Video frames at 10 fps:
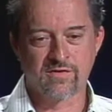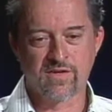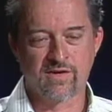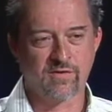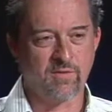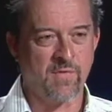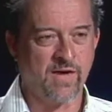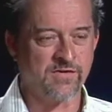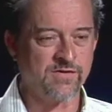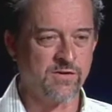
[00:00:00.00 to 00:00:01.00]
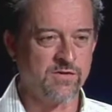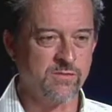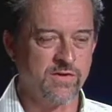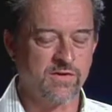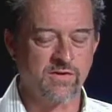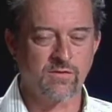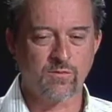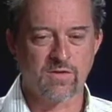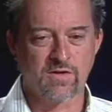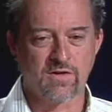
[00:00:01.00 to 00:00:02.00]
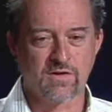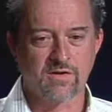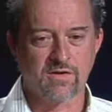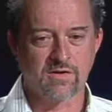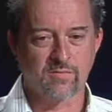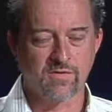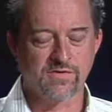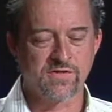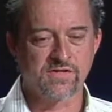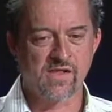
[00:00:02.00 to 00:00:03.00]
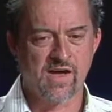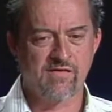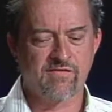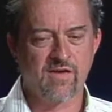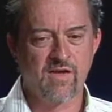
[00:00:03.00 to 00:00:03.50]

significant milestones within a person's life.